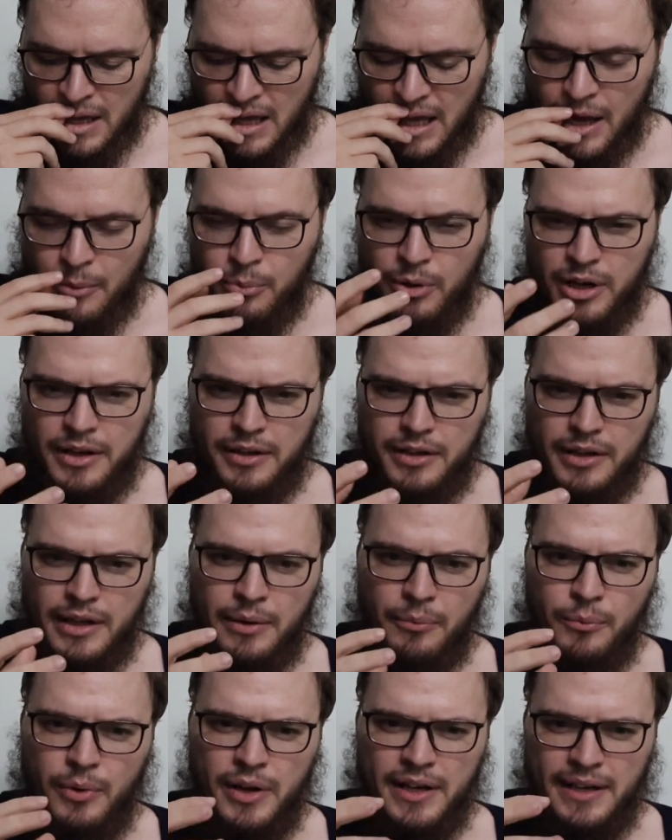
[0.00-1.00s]
it wouldn't
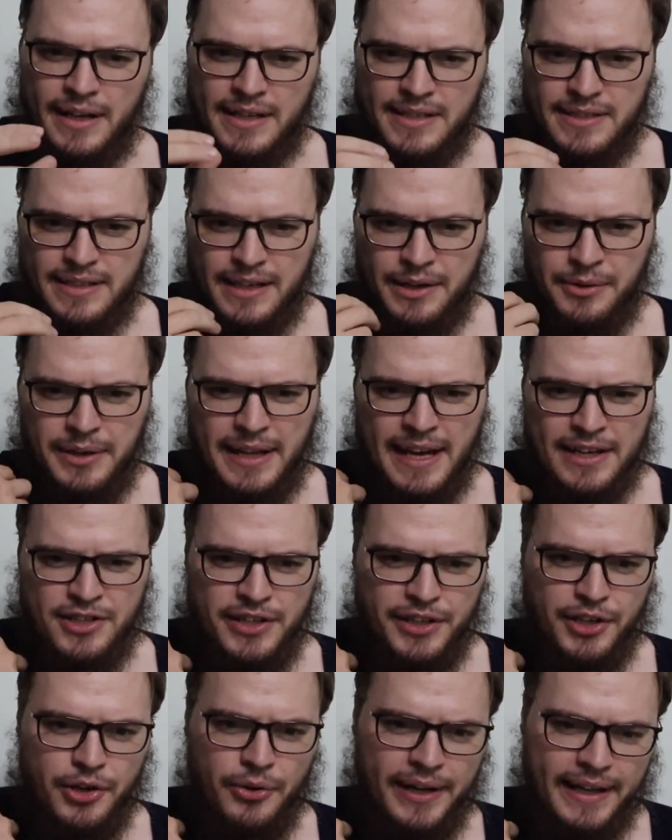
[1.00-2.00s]
necessarily, it would
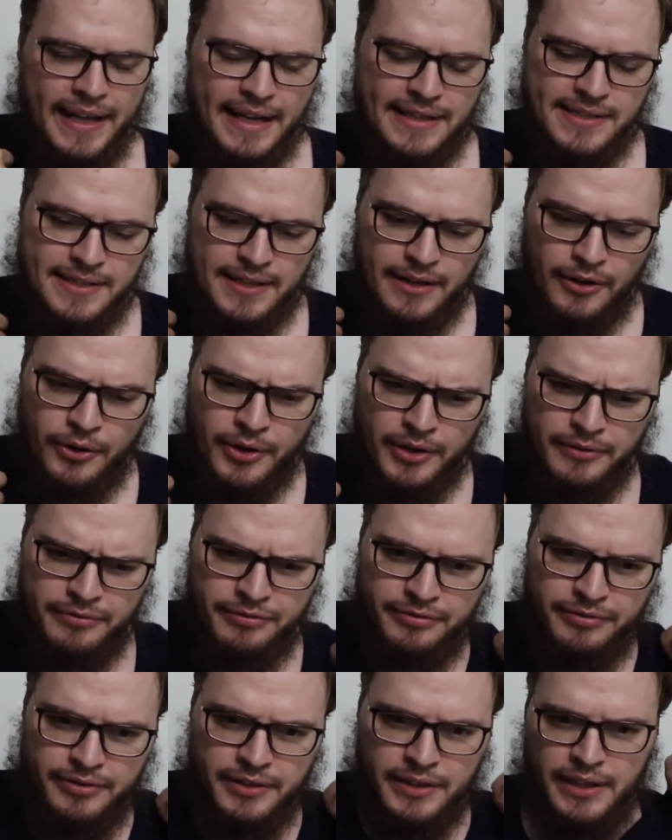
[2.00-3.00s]
actually go against the
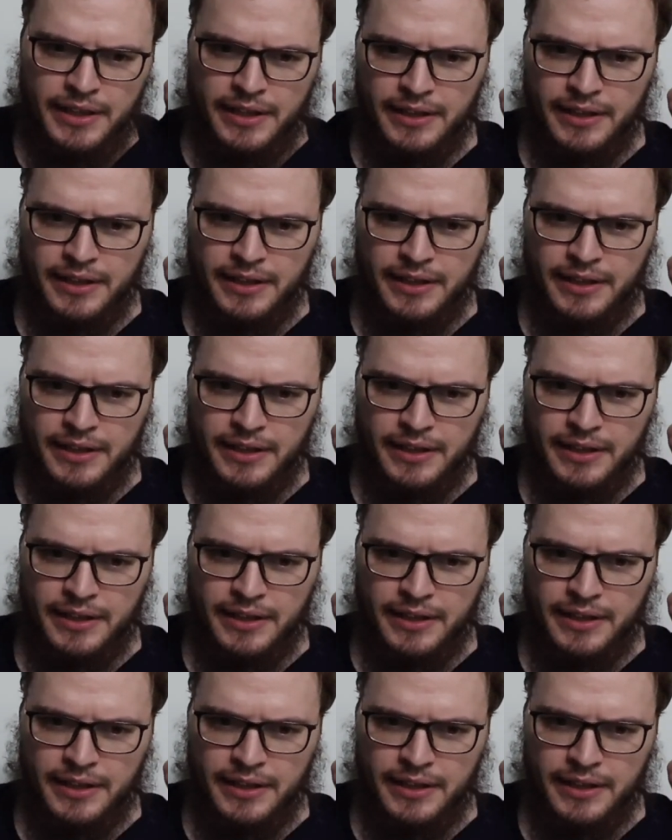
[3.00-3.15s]
urf,